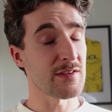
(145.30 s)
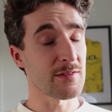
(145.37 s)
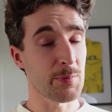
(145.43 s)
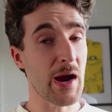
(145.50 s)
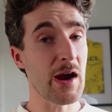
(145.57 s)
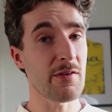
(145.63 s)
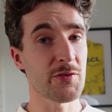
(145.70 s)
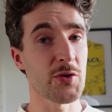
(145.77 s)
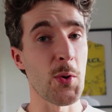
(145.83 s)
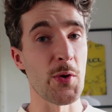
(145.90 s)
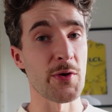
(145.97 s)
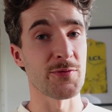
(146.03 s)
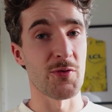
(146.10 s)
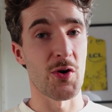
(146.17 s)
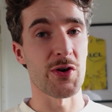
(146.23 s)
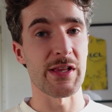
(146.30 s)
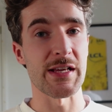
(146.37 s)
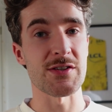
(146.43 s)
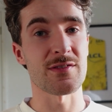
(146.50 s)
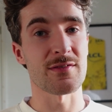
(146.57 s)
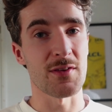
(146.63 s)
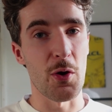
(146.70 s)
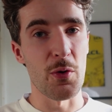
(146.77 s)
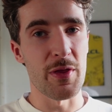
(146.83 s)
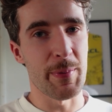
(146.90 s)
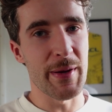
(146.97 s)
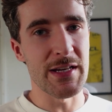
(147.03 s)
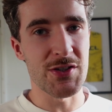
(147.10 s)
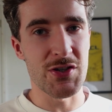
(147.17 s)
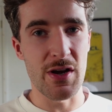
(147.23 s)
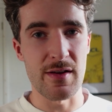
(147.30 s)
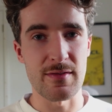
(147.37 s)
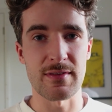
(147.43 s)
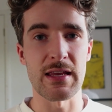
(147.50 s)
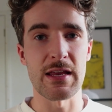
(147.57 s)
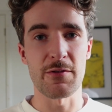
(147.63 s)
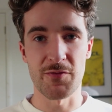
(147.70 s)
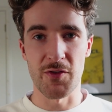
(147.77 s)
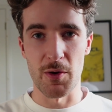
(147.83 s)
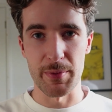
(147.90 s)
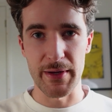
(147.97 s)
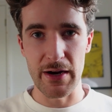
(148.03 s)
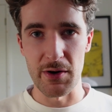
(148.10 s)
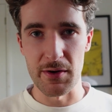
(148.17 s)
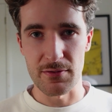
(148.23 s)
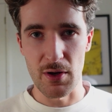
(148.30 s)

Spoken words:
is where of course Roglic stole the pink jersey from Geraint